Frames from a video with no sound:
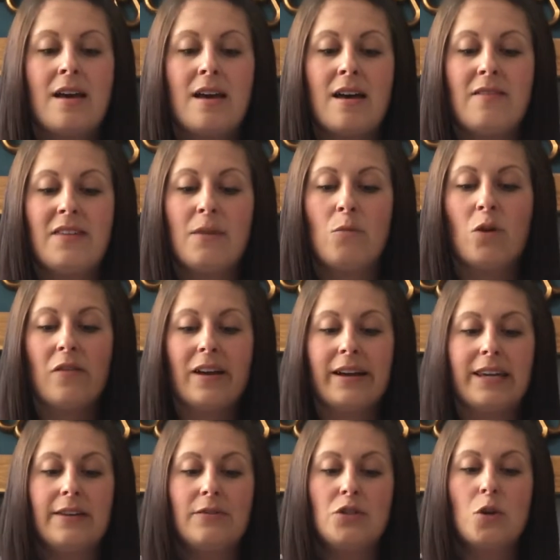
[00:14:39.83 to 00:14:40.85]
And then what
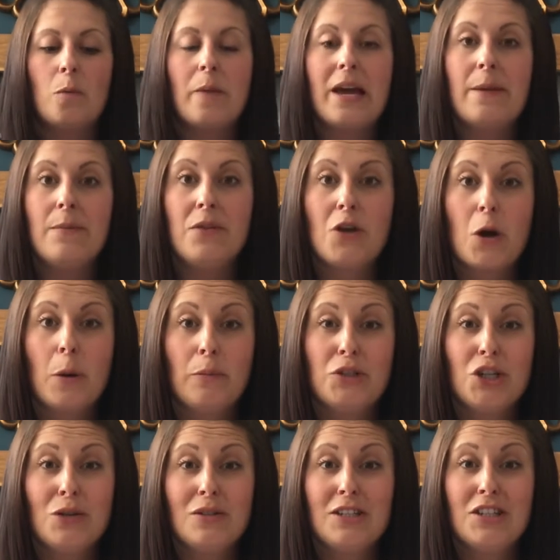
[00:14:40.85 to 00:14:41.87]
that gives your baby the
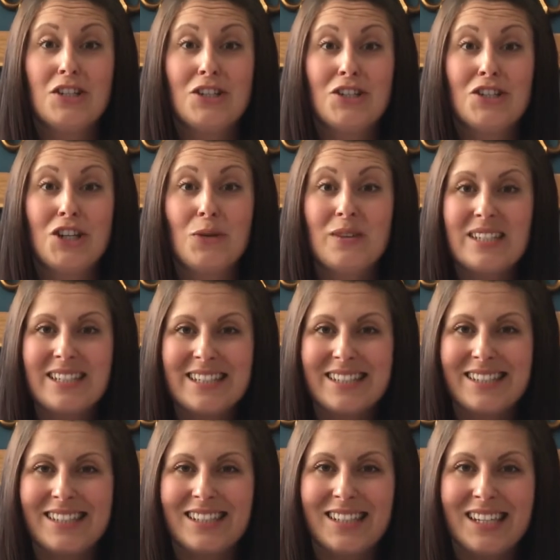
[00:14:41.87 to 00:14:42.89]
opportunity to do is to
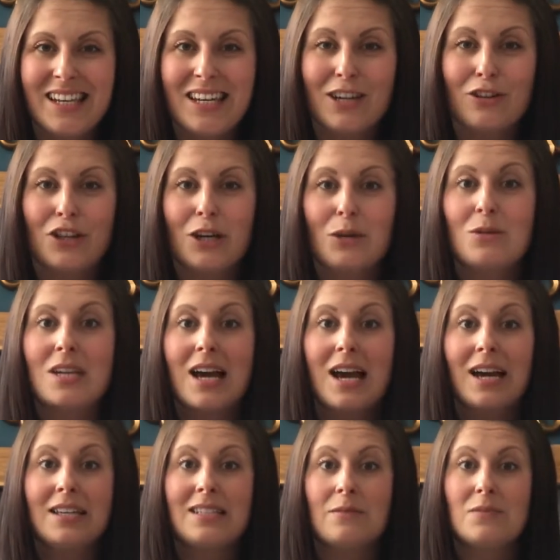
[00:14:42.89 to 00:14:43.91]
seek those
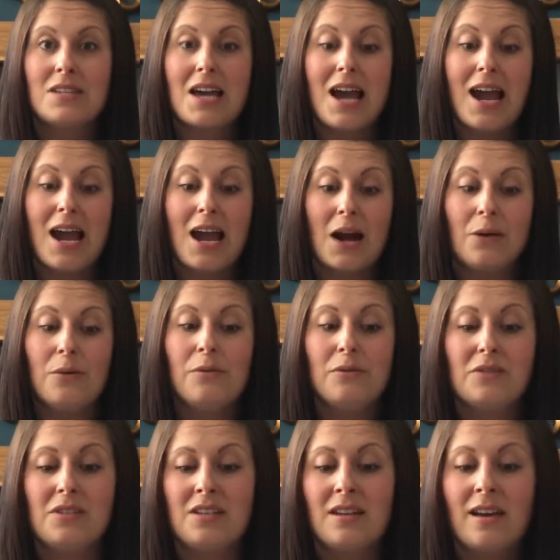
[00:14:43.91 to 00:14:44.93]
items
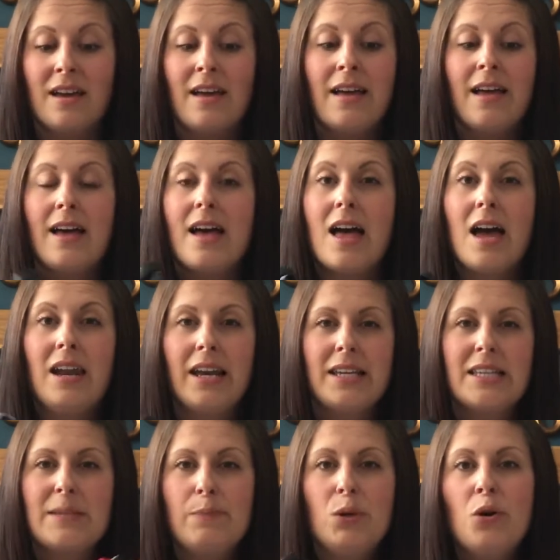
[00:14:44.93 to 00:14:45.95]
out and
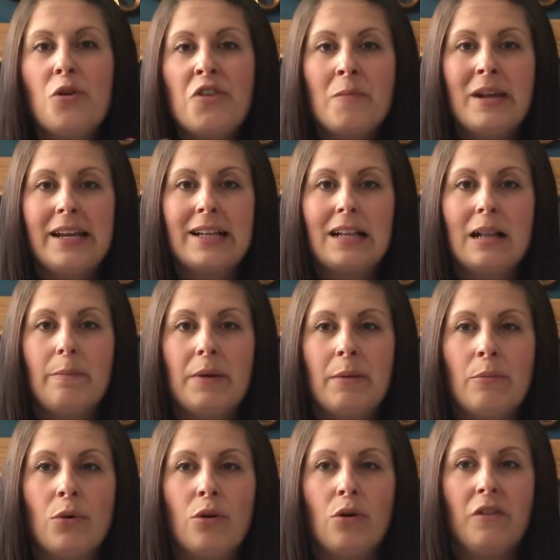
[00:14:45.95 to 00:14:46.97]
explore them a little
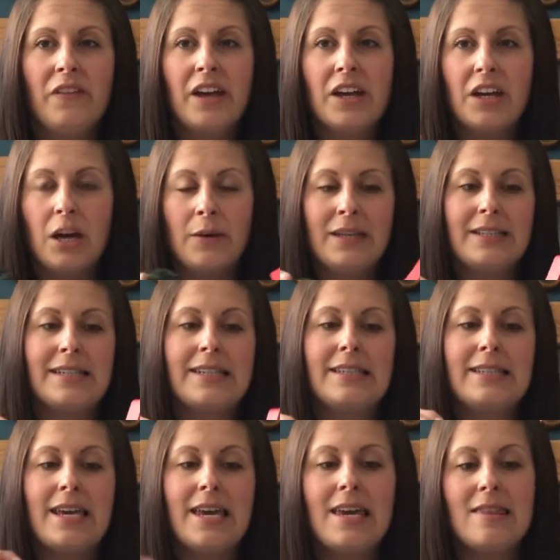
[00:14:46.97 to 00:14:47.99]
bit more. And they're going
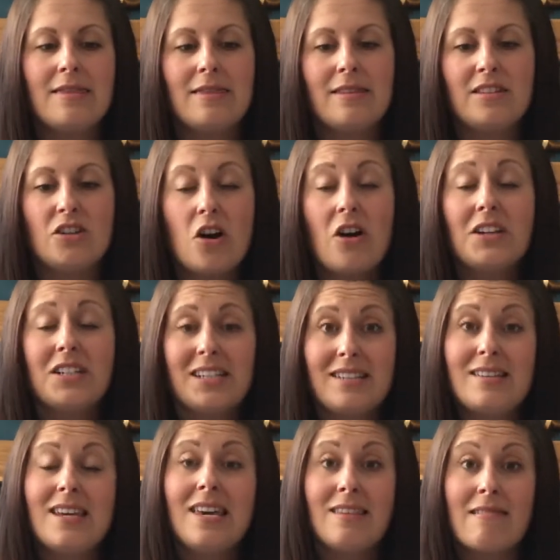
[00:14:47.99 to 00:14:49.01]
to start to
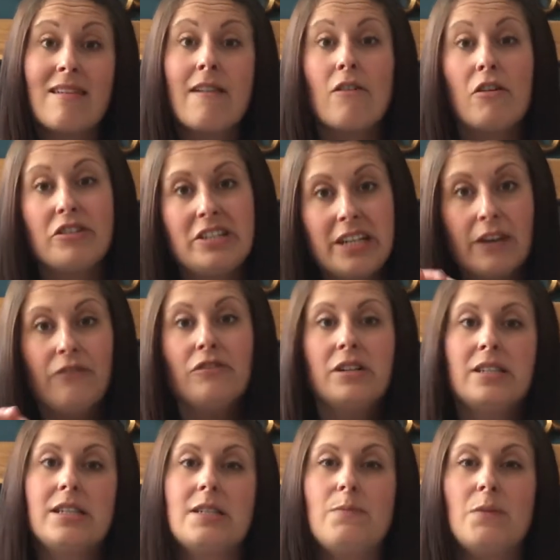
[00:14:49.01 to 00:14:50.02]
see that there are
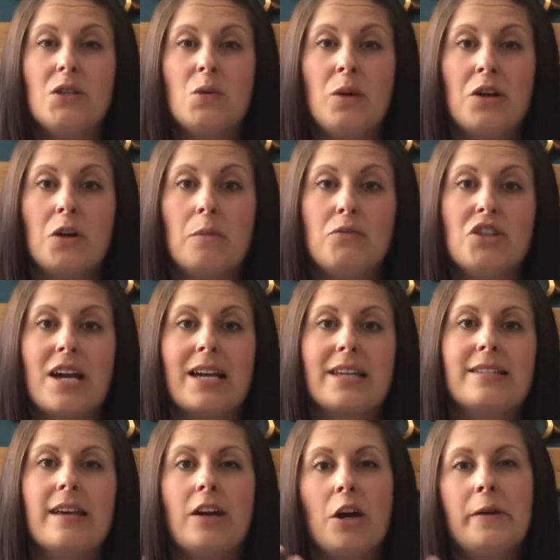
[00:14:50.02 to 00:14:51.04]
differences between objects.
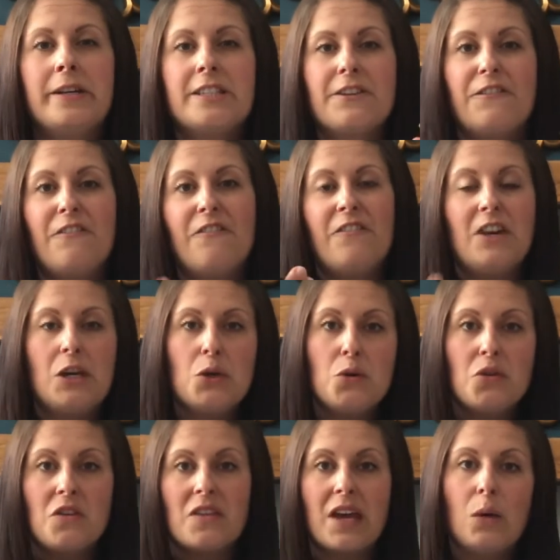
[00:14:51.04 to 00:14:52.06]
They're going to feel
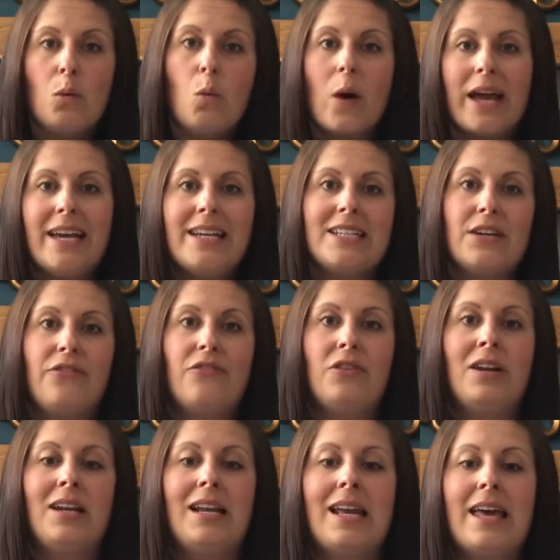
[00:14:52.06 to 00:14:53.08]
that they weigh
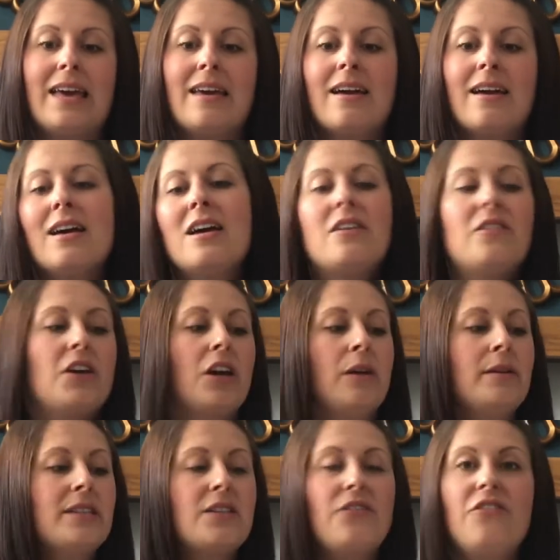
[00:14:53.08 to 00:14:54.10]
differently. They're
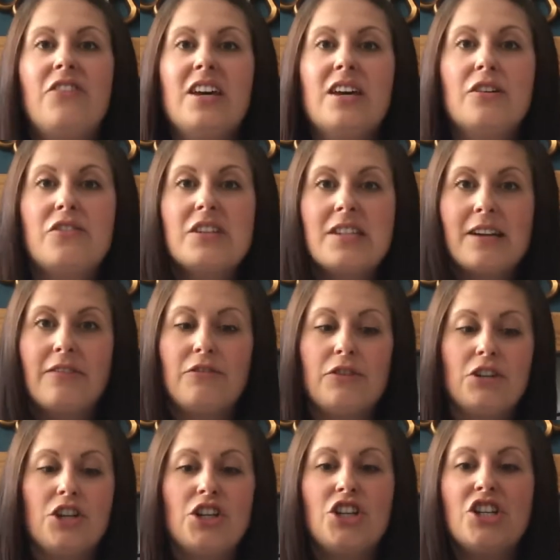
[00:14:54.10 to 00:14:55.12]
going to feel the
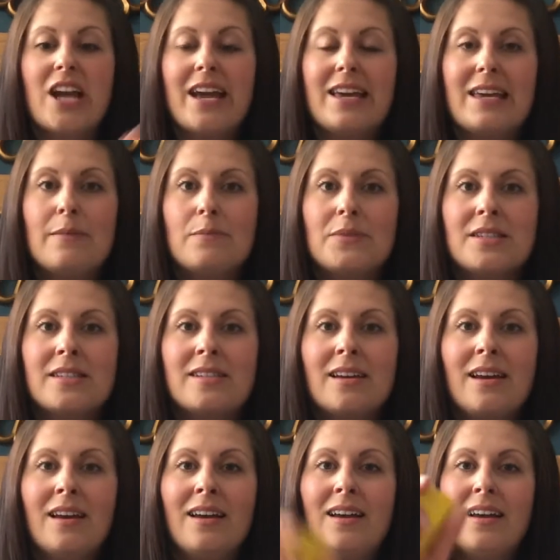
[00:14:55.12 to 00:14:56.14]
different shapes
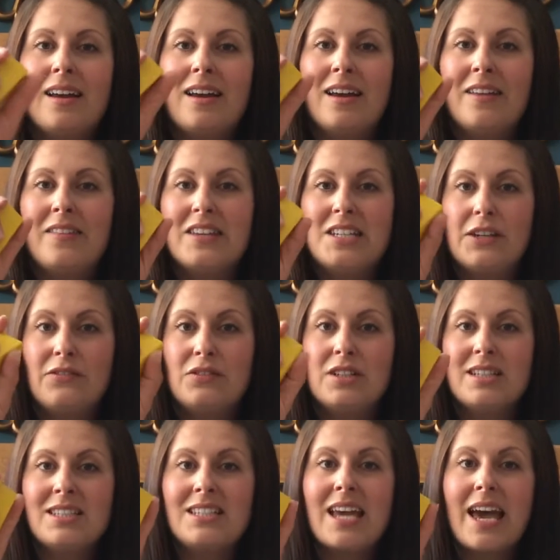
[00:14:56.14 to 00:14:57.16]
and the
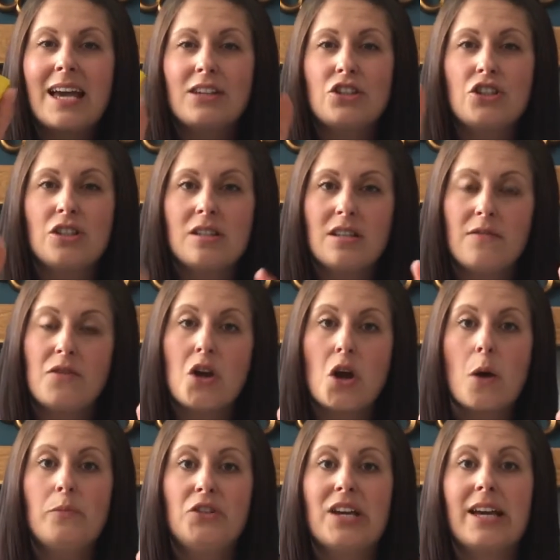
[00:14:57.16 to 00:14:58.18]
different textures of the
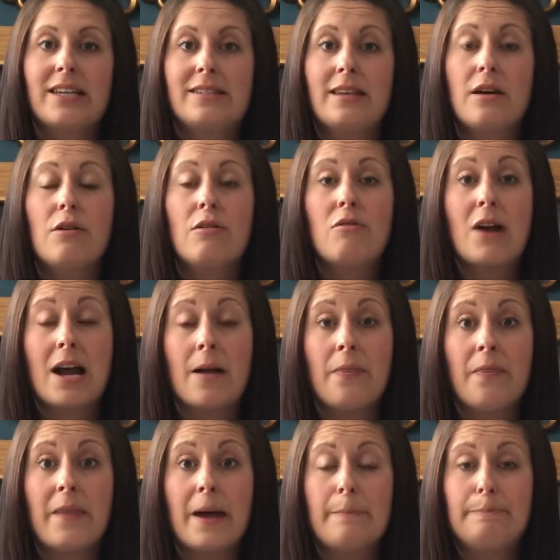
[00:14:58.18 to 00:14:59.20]
objects that are
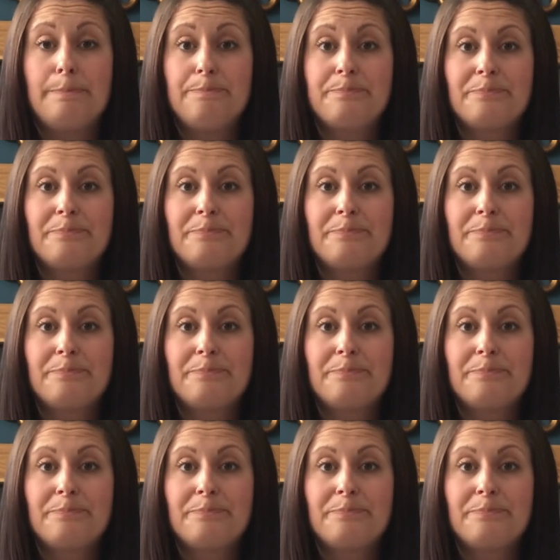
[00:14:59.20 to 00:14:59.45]
around them.